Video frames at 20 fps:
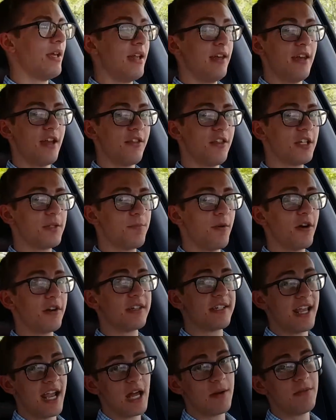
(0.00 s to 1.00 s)
Now this part
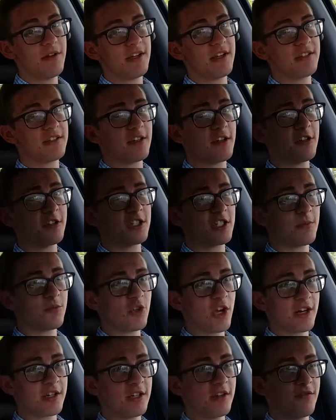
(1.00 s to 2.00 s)
can be considered
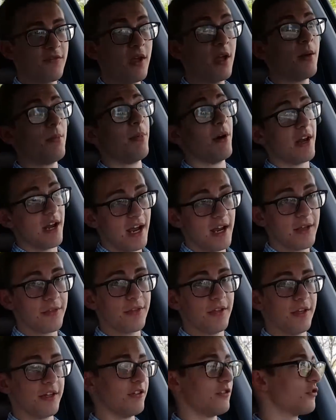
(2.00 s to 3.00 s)
subjective, but I
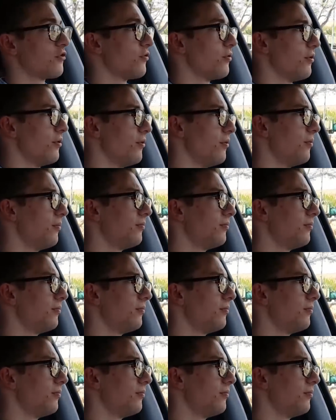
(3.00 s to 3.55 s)
think it's true.